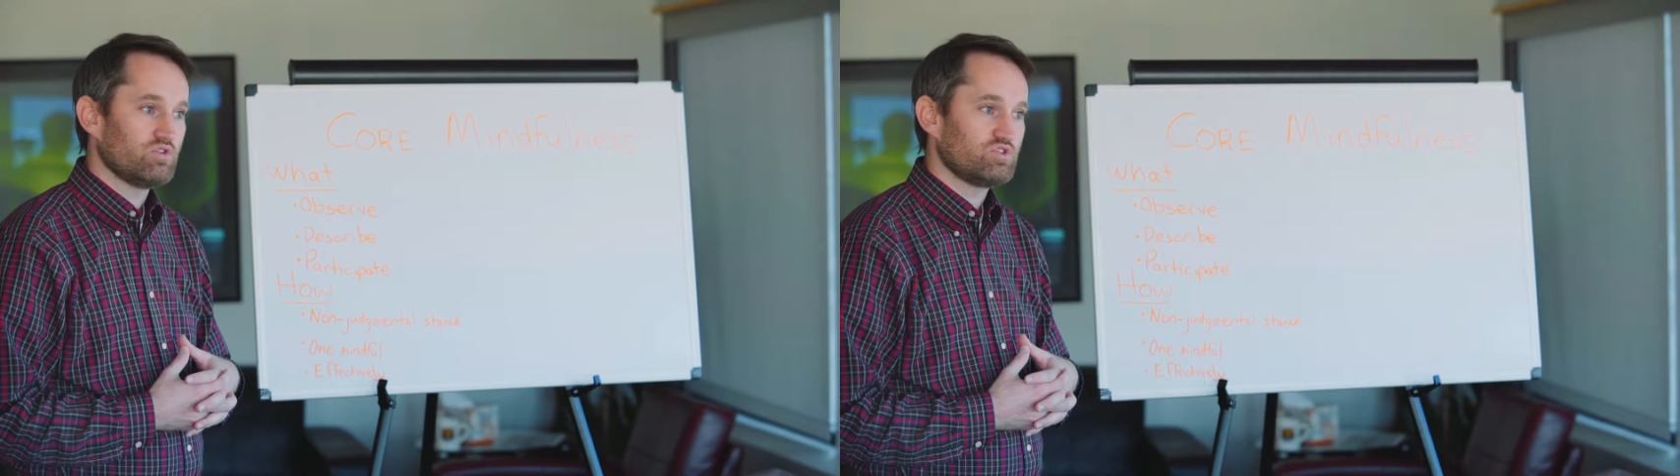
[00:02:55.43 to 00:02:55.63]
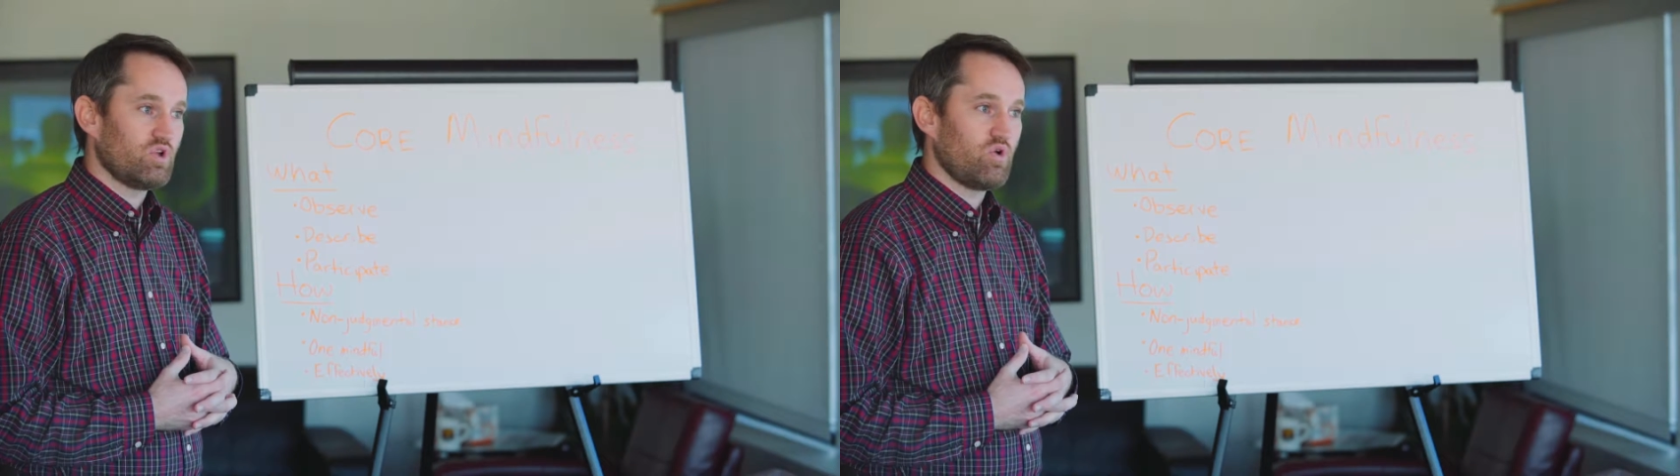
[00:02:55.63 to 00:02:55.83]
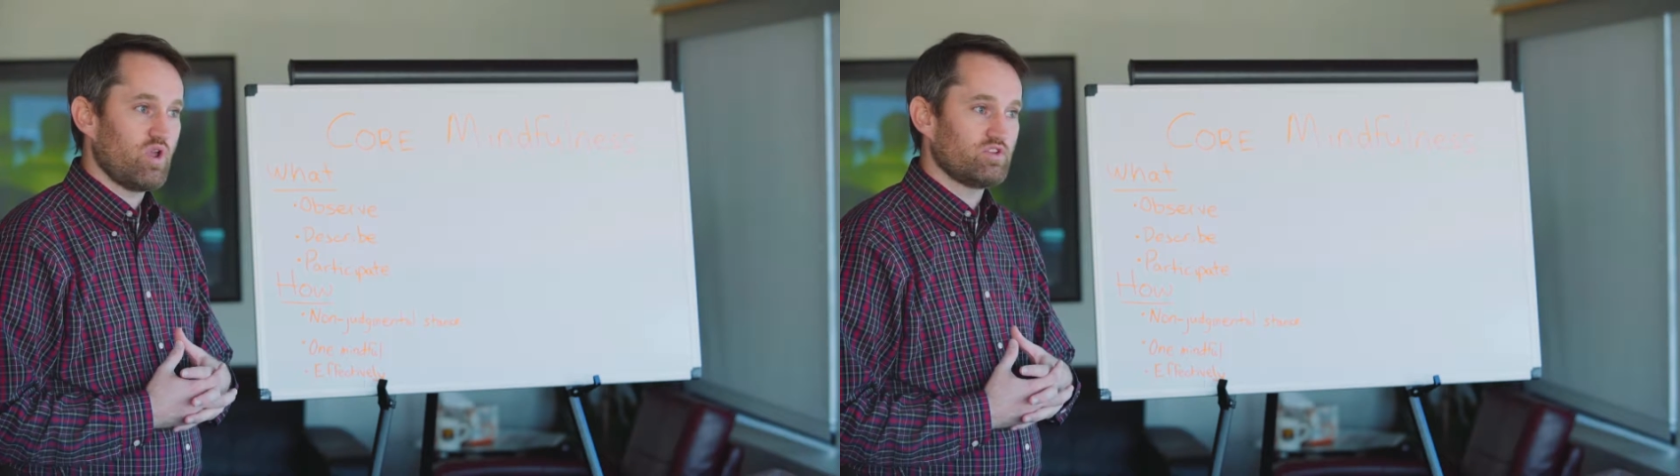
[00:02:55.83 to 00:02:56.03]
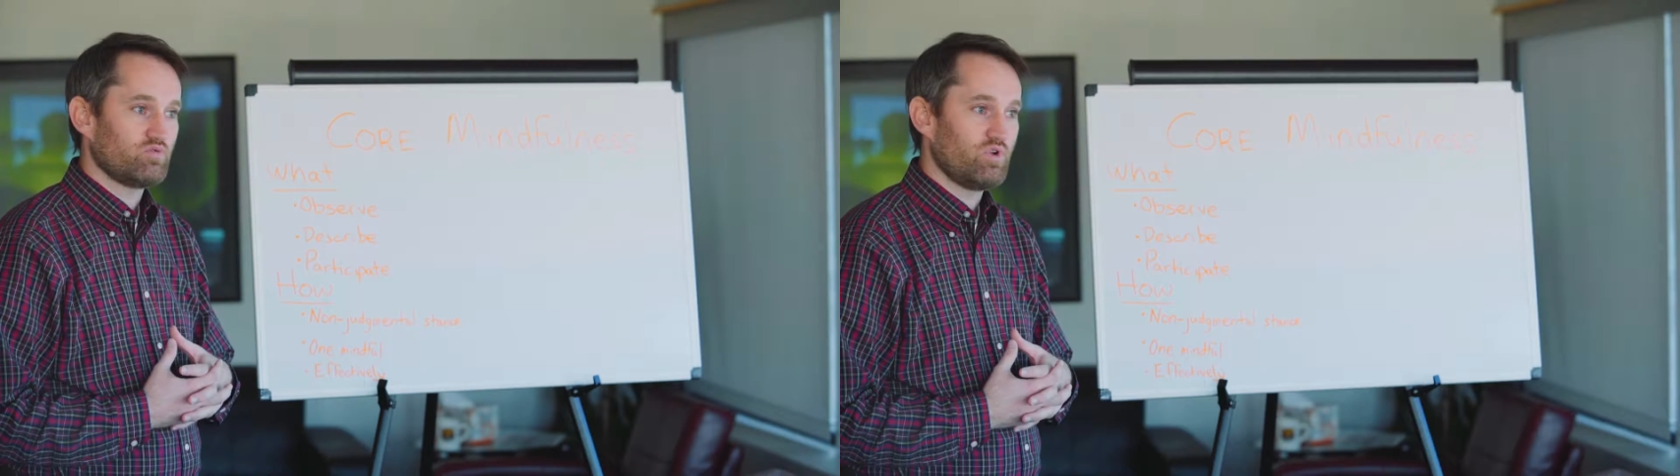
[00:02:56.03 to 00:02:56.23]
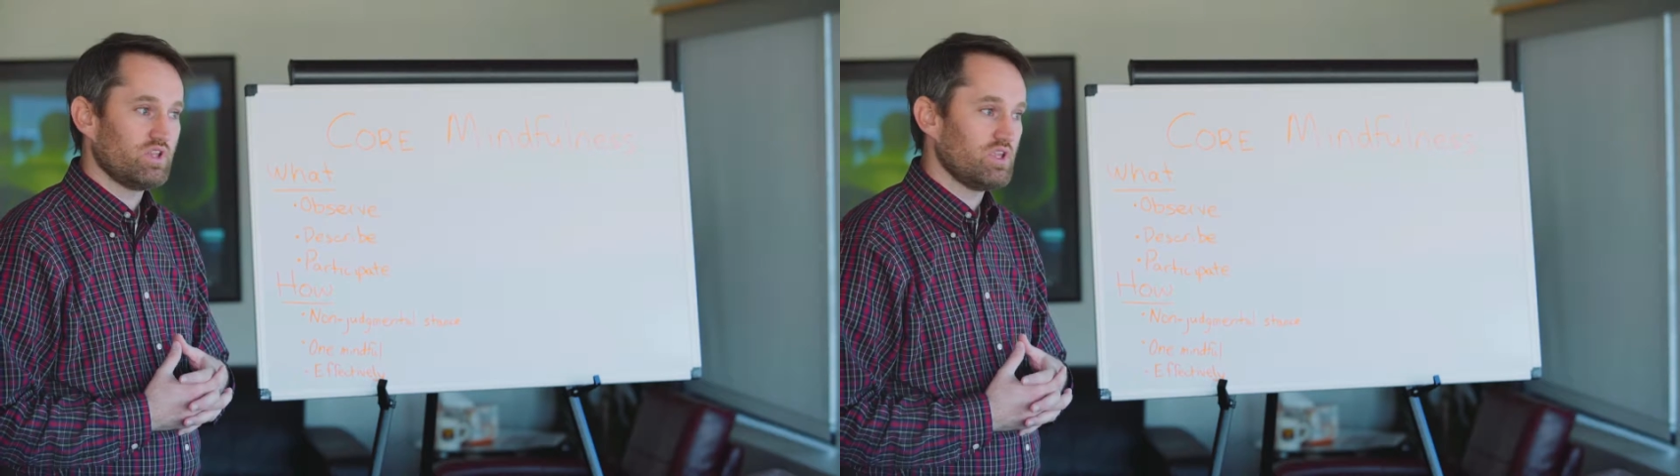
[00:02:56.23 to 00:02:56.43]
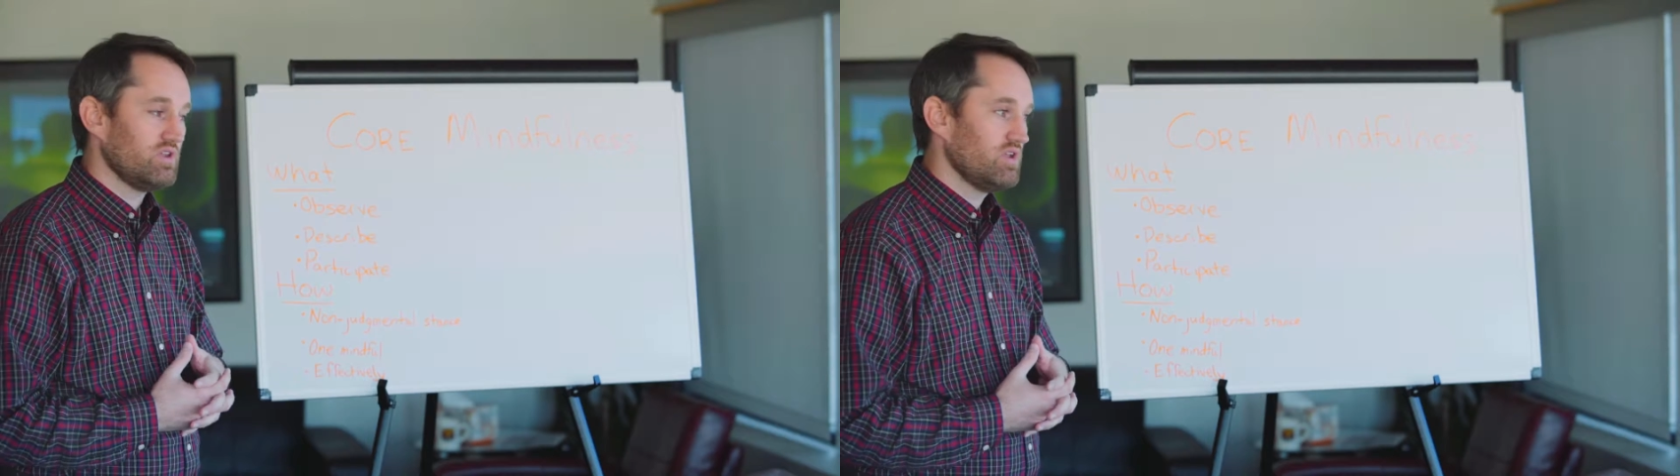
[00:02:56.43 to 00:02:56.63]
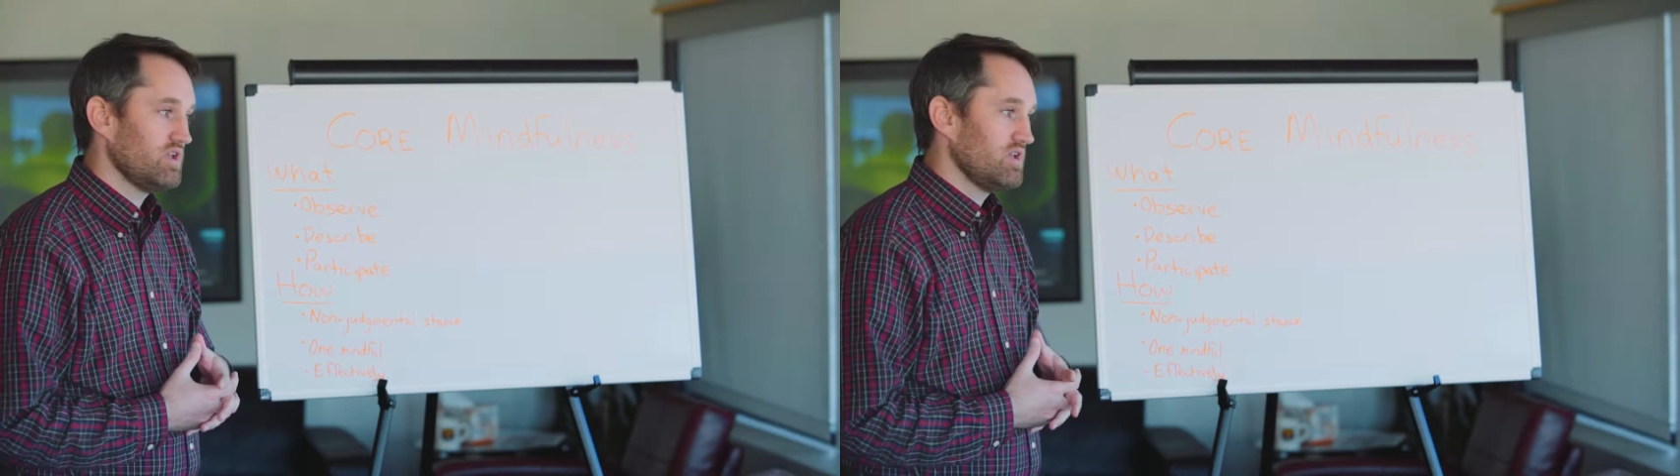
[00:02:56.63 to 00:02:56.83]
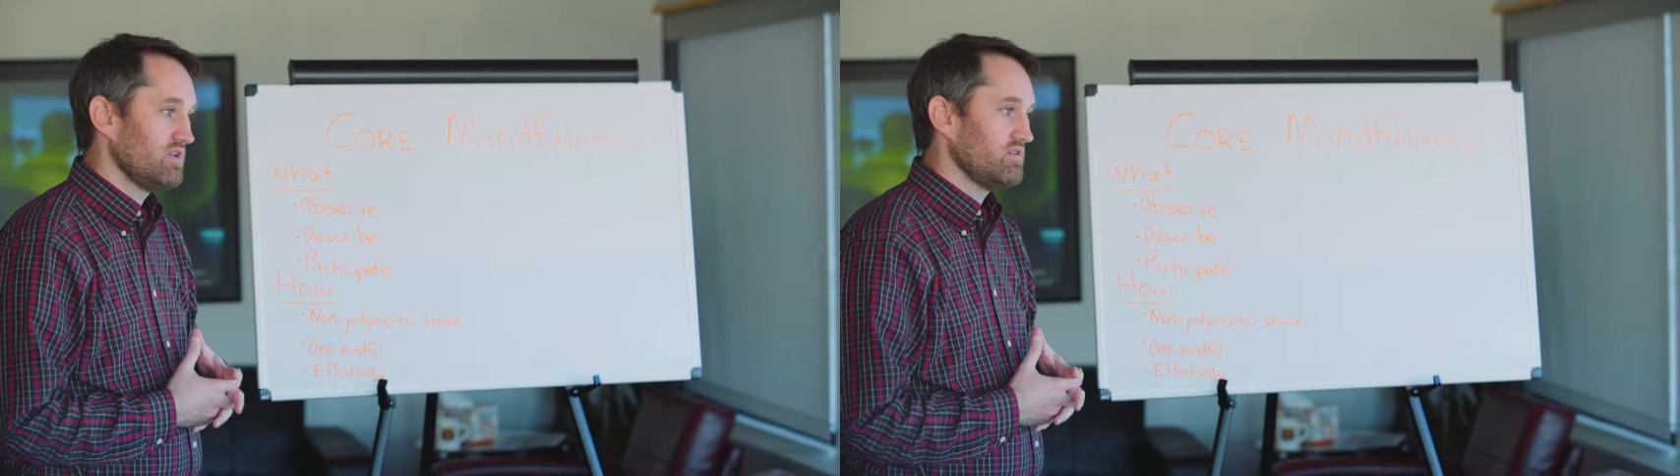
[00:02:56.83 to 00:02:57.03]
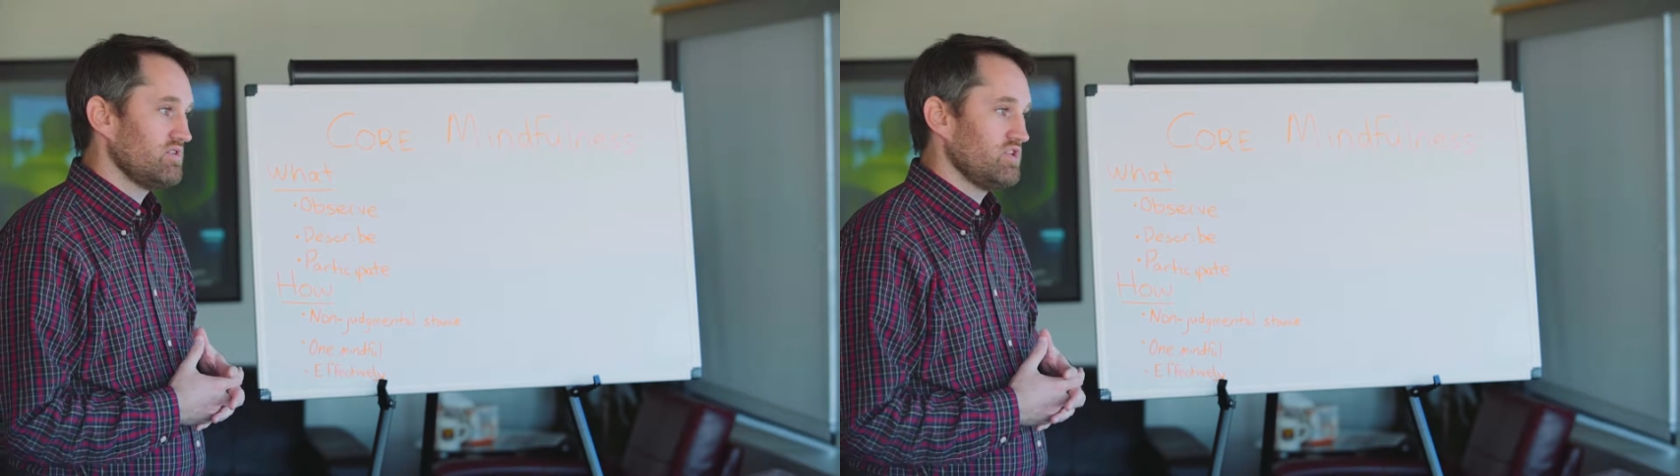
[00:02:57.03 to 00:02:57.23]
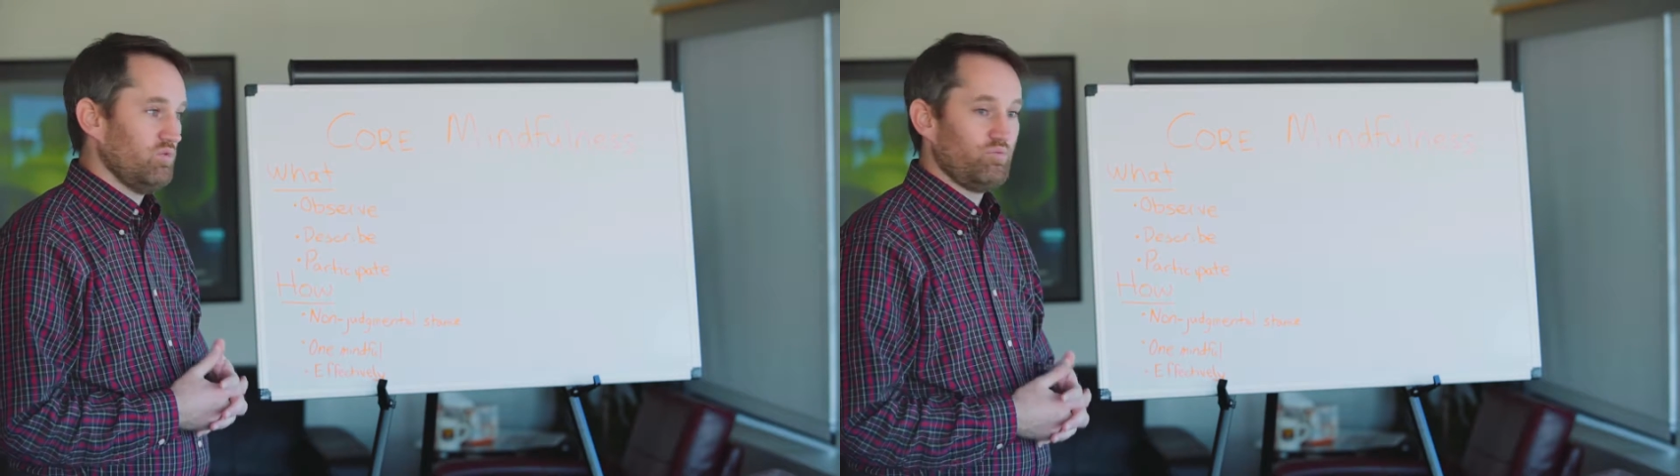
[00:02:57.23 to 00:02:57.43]
So it's really,
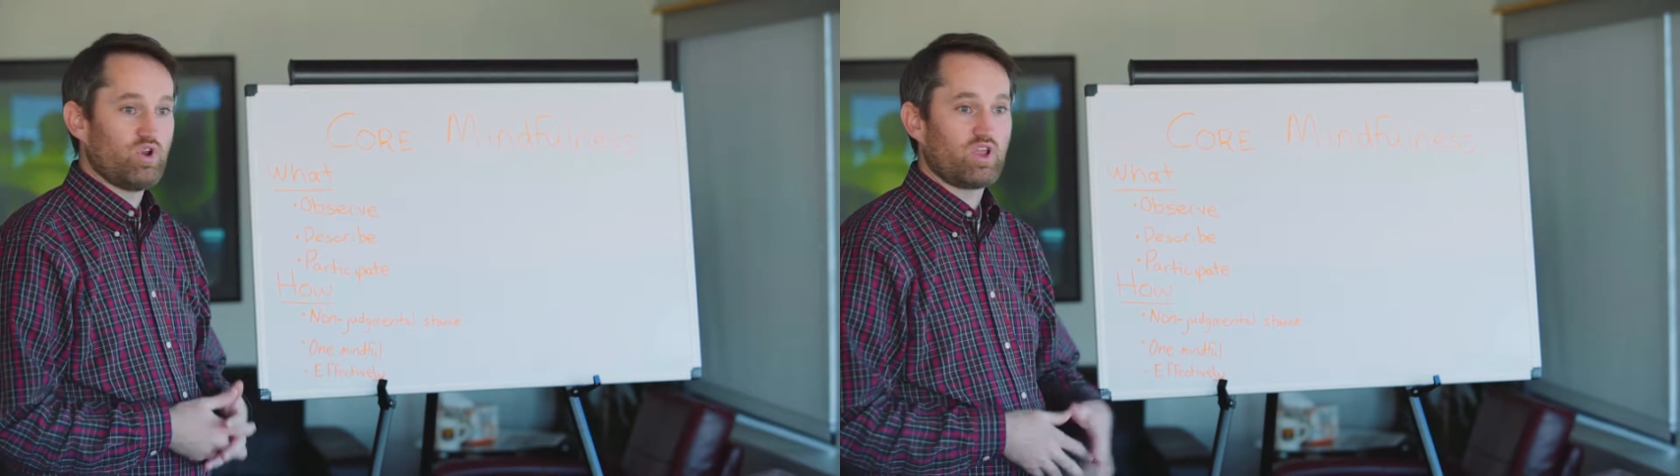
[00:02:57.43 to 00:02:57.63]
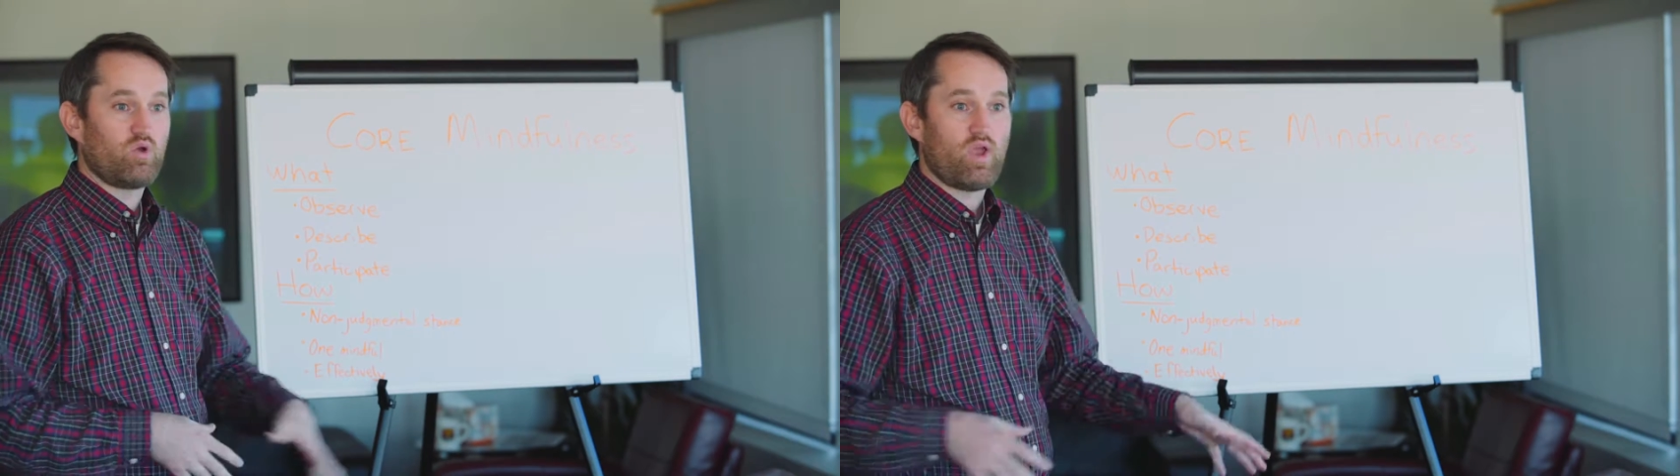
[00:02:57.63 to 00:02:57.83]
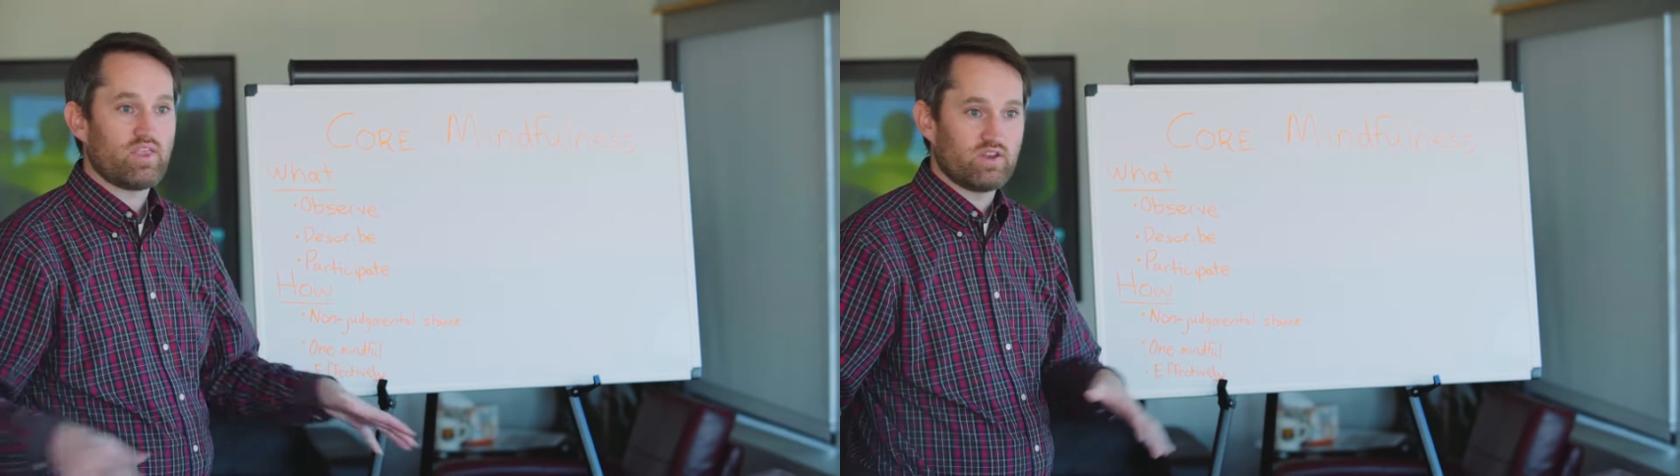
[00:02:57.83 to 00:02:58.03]
putting away